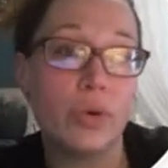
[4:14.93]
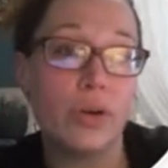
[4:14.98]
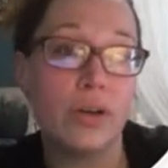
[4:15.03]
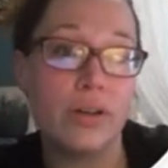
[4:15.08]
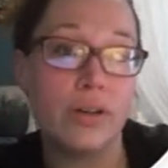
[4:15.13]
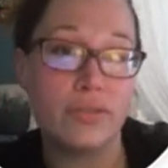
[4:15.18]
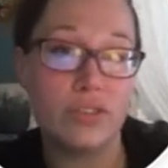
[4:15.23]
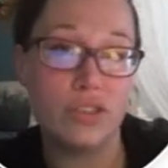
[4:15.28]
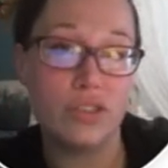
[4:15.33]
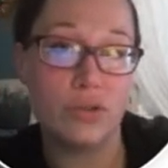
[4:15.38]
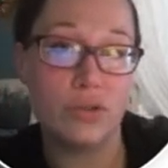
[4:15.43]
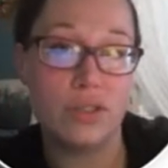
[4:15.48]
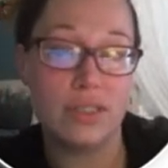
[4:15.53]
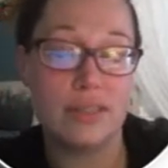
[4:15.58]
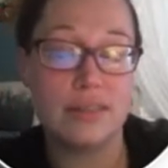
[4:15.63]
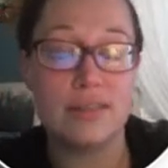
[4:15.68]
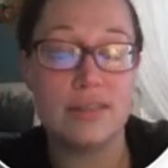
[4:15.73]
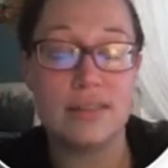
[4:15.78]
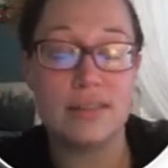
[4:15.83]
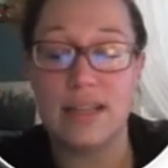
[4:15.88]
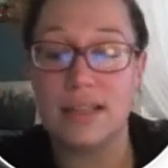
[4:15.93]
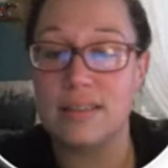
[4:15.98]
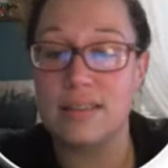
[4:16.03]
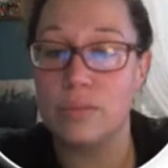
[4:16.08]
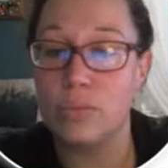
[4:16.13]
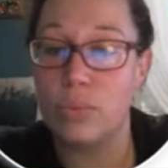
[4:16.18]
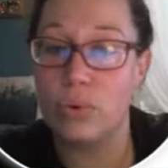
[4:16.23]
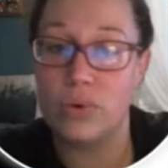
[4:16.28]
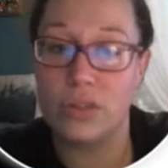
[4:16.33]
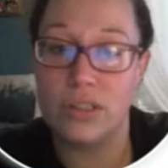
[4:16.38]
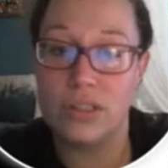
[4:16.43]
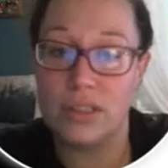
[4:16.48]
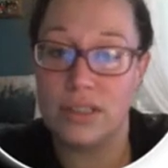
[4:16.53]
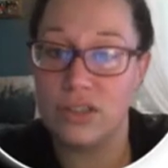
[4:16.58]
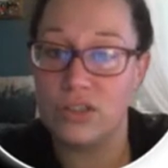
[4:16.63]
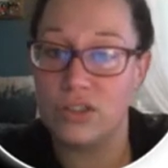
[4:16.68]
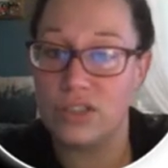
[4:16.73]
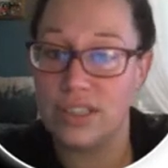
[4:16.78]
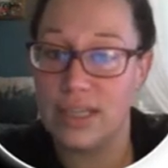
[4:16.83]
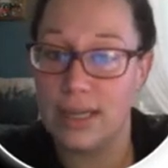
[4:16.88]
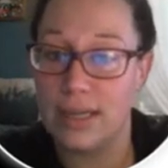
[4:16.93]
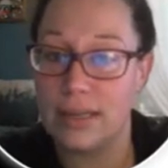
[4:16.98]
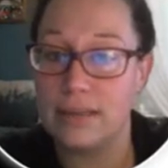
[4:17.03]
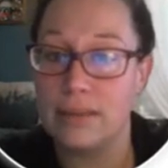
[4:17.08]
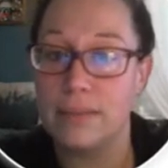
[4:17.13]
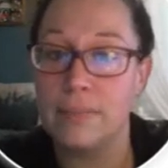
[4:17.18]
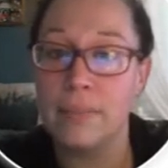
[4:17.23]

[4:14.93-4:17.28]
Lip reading: of students. That's important to understand.